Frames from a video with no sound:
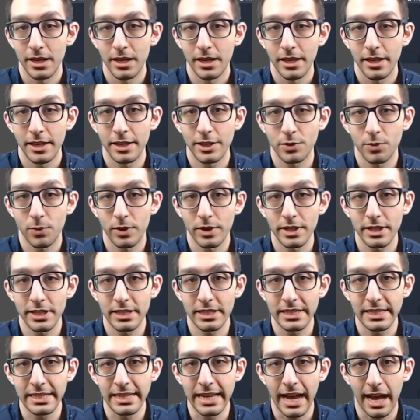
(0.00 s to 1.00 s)
This one
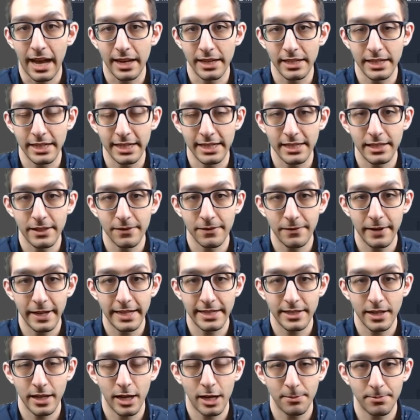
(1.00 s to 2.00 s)
does not need to
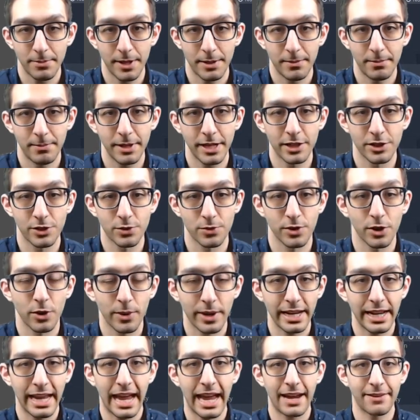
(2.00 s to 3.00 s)
face up because we're
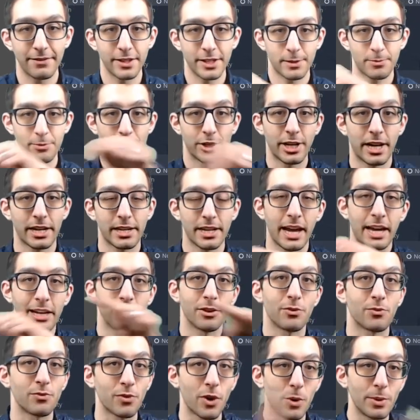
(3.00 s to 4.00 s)
going to have this
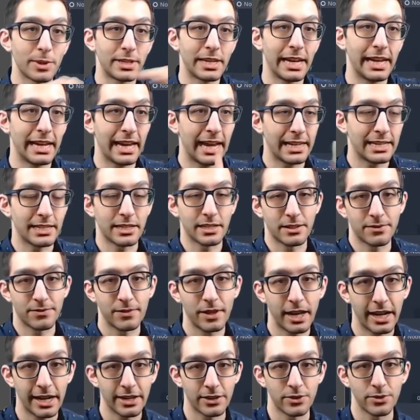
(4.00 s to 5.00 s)
projectile rotate as it's
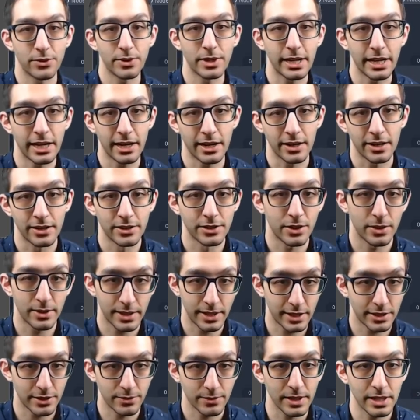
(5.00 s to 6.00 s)
flying through the air. So it
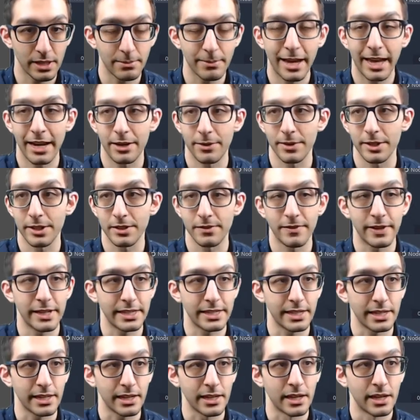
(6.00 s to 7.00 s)
doesn't really matter where it's
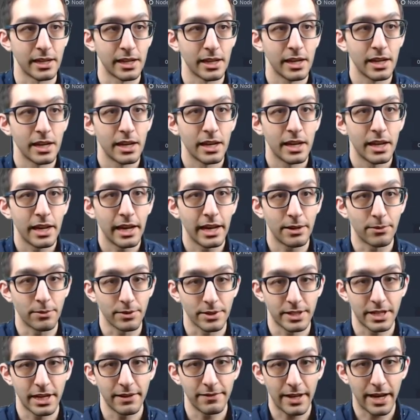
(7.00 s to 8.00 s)
facing. And we'll
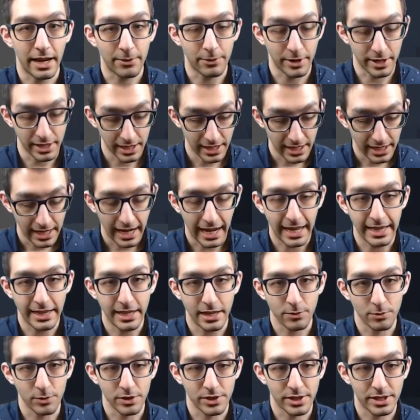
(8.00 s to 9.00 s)
save that one. And
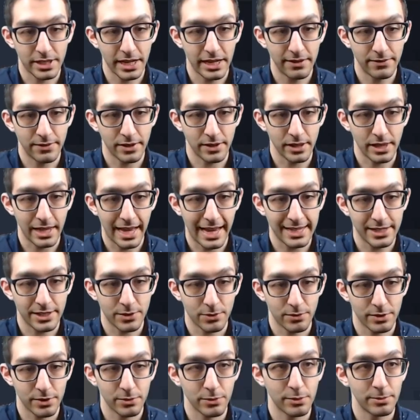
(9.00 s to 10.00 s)
then we'll save the
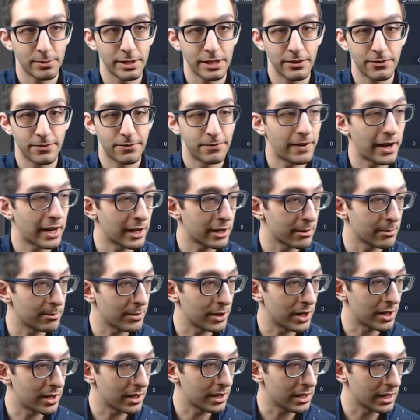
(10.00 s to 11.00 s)
last one will be
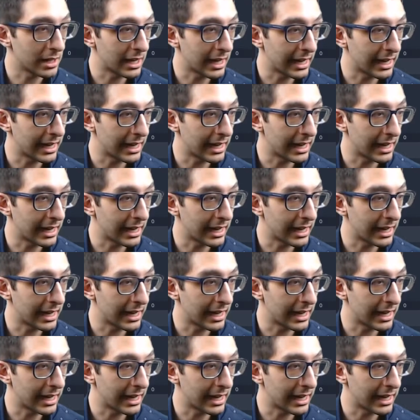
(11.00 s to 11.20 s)
fireball.